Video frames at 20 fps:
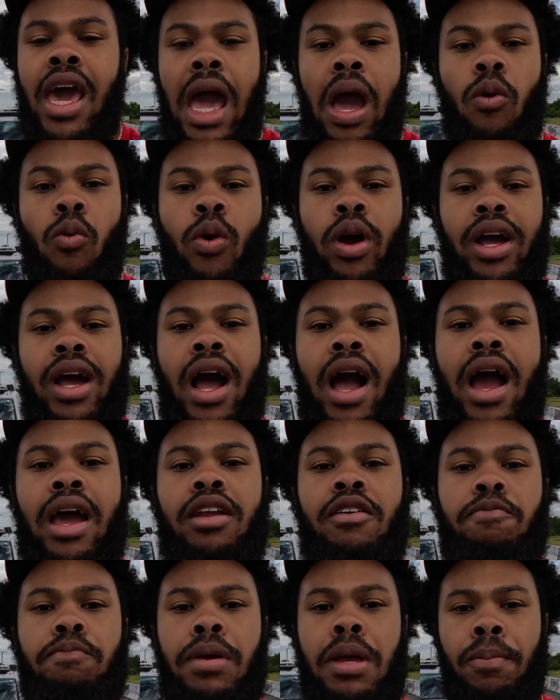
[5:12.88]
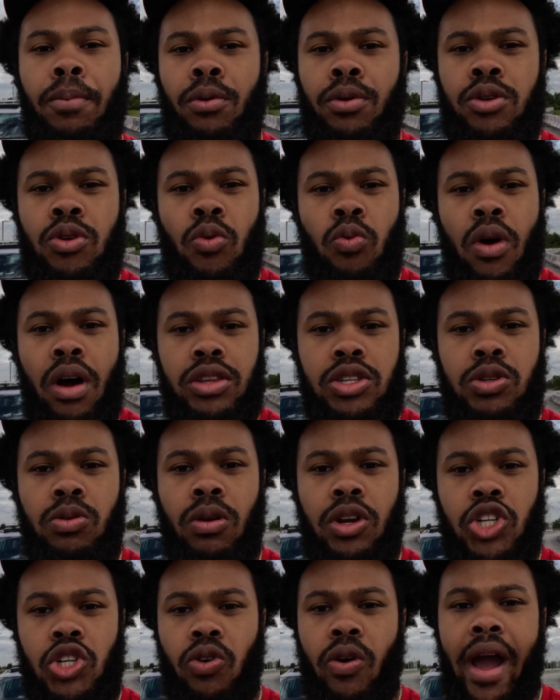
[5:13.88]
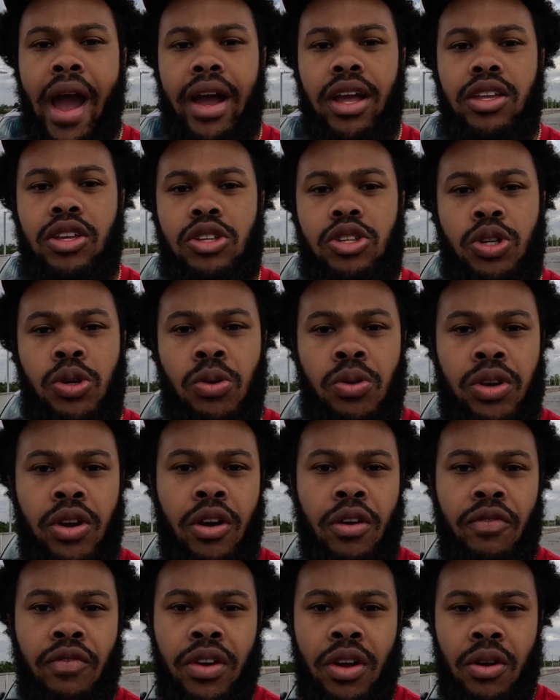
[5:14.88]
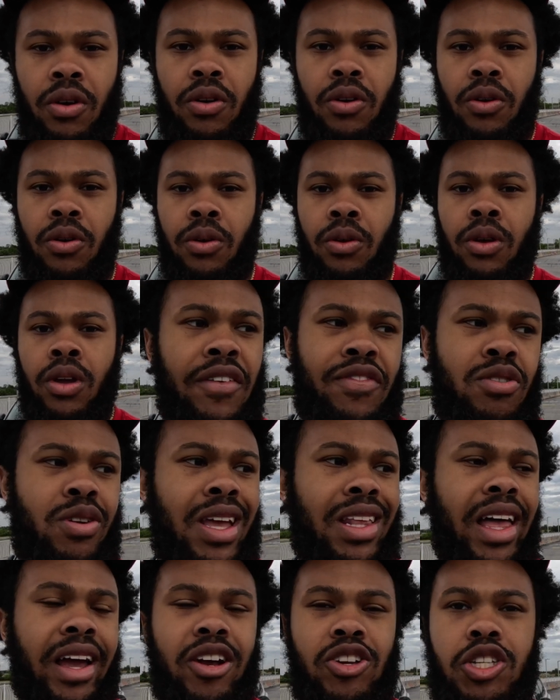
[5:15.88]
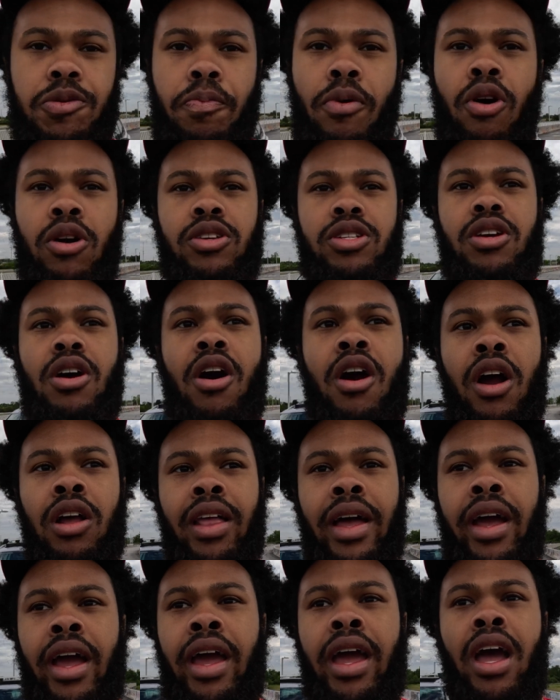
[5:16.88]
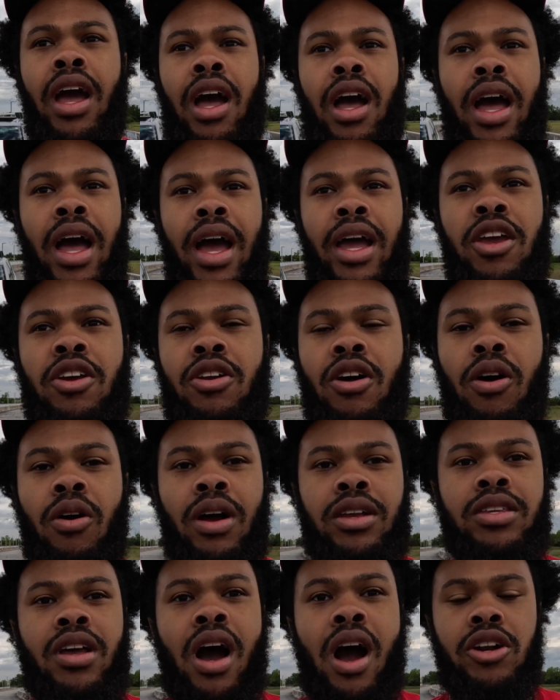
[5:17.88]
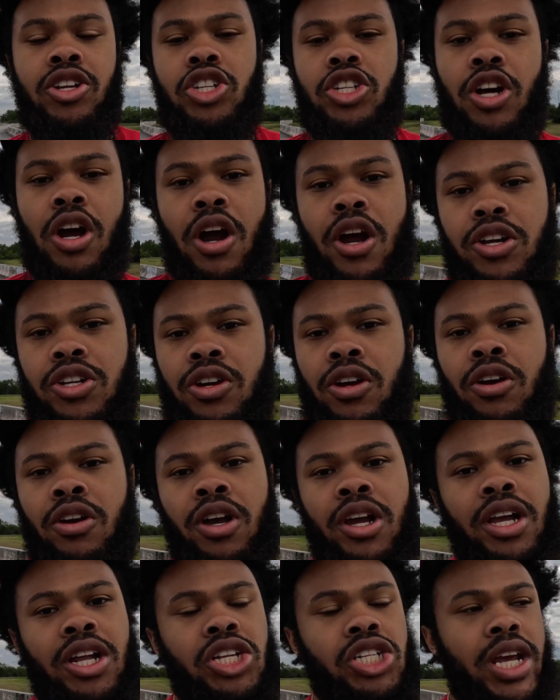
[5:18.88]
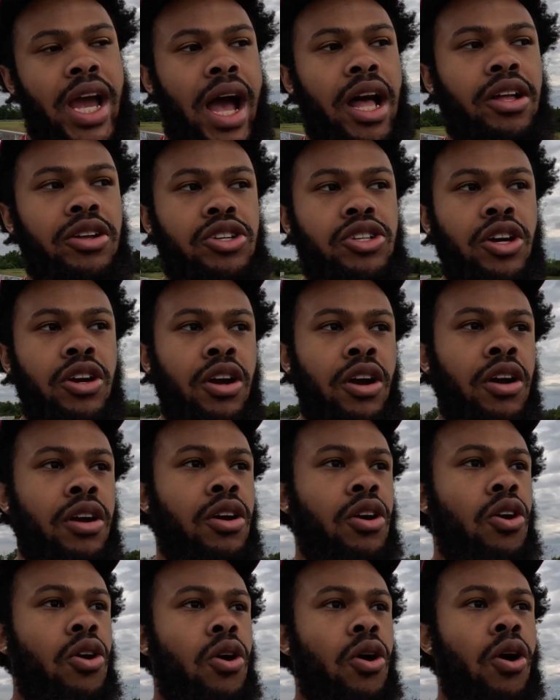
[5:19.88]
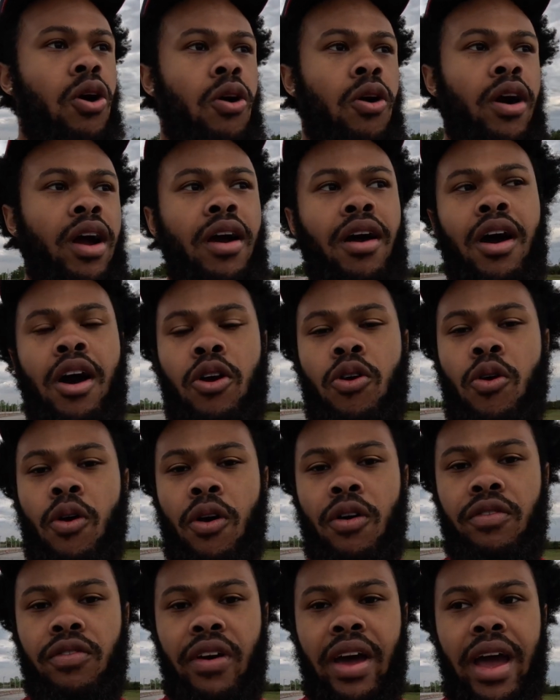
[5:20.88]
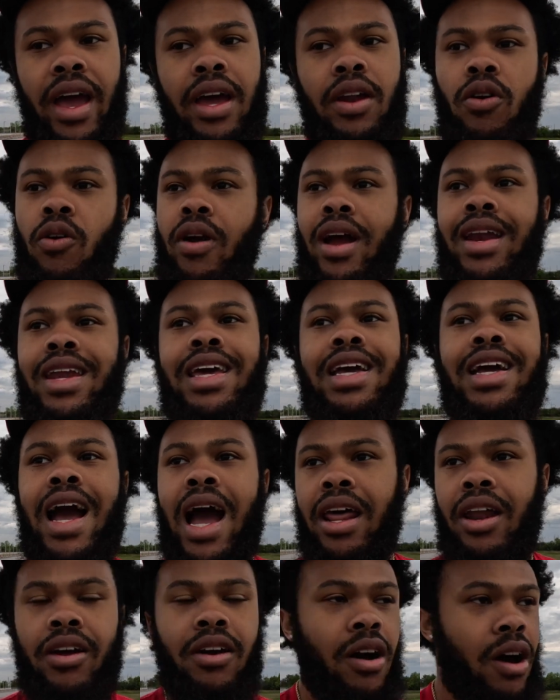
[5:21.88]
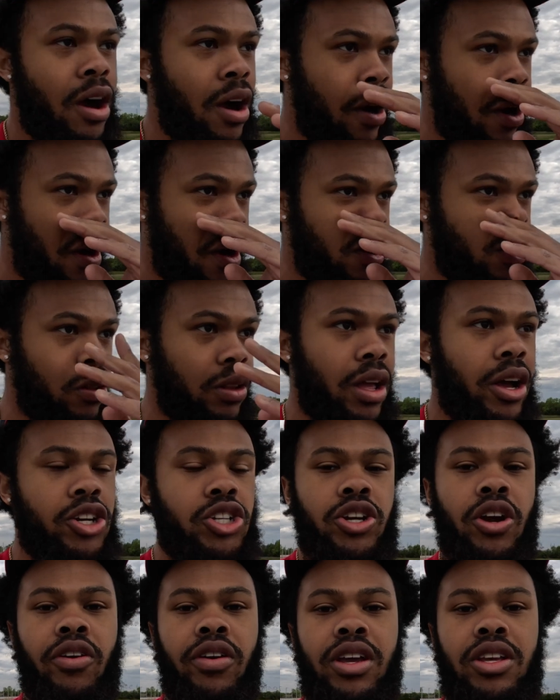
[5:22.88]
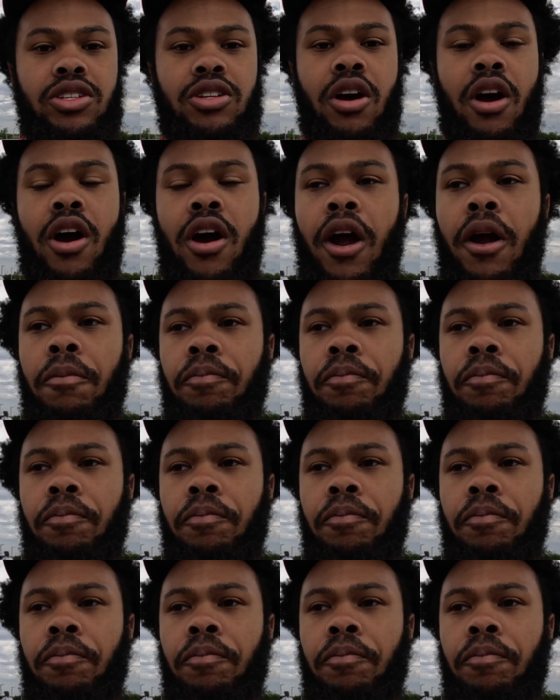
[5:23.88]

and what kind of people you want to attract to your vehicle. If you get like a sports car, like a Dodge Charger, Challenger, or a Corvette, or any kind of car, or a luxurious car,